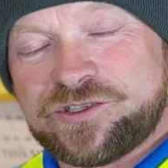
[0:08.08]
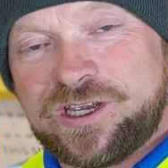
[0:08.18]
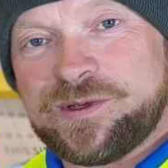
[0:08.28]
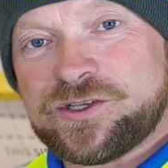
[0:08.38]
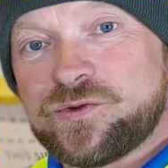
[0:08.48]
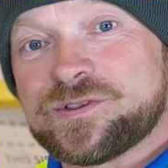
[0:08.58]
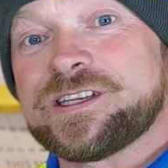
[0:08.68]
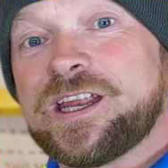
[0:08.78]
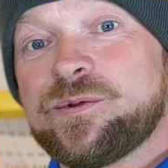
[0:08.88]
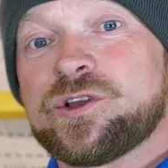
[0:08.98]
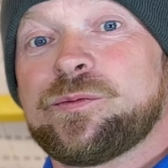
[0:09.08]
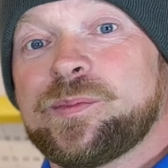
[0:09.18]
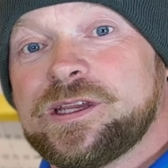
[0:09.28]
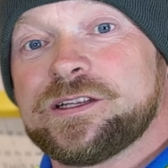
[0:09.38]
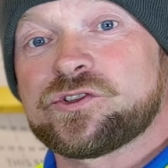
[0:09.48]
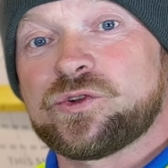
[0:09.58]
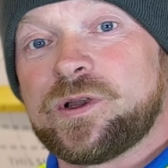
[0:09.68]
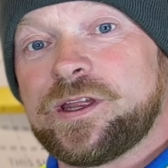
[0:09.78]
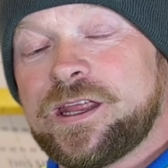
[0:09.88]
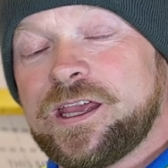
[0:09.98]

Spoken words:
Shane Mitchell, and today we're going to be installing